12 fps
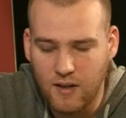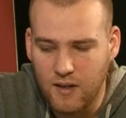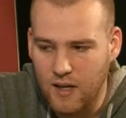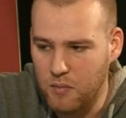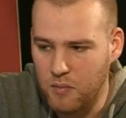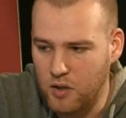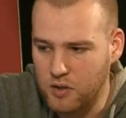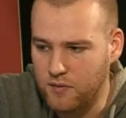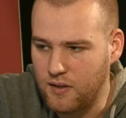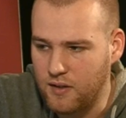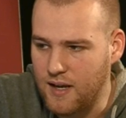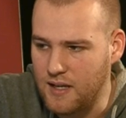in most of
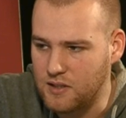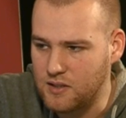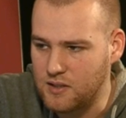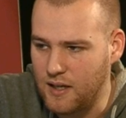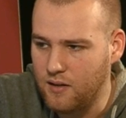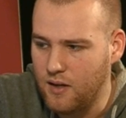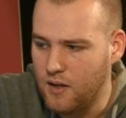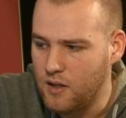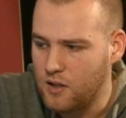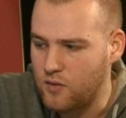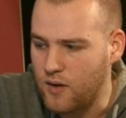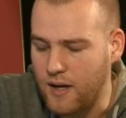the cases, and
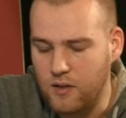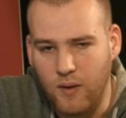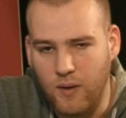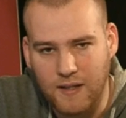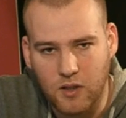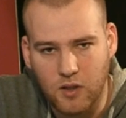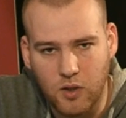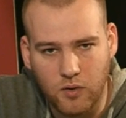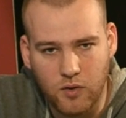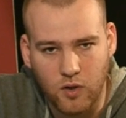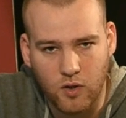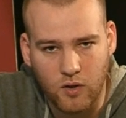trying to
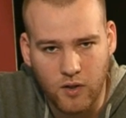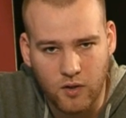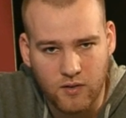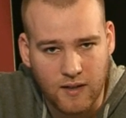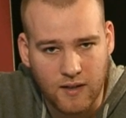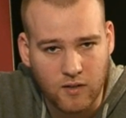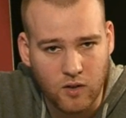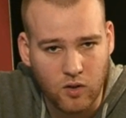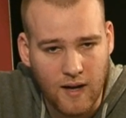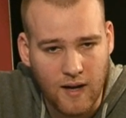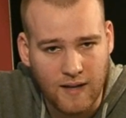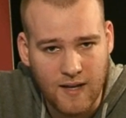execute your
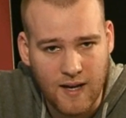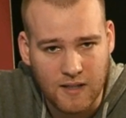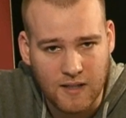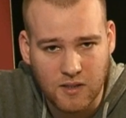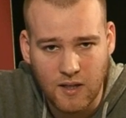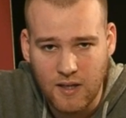tactical ideas,